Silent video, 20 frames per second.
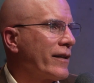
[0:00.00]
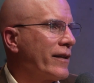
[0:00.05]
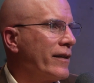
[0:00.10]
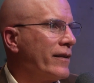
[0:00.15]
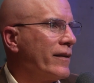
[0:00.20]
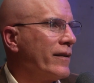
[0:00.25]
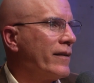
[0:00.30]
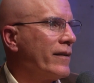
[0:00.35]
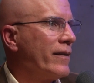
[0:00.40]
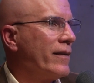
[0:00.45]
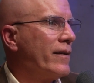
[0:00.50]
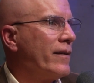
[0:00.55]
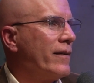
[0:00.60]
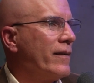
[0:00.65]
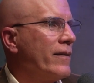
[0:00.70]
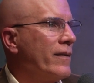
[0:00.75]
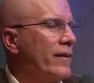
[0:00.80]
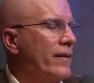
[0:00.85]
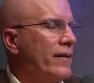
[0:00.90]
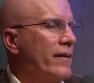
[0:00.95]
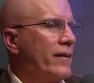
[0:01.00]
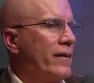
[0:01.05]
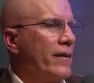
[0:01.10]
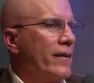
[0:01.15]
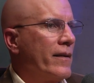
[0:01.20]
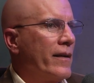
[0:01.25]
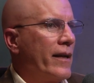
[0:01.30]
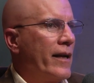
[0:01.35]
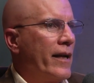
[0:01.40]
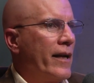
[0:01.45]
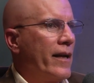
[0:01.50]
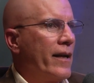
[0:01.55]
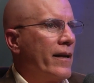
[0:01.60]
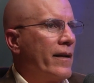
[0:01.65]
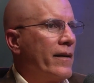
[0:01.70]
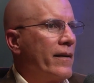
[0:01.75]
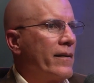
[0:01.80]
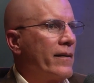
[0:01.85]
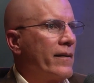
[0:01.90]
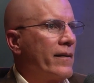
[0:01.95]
and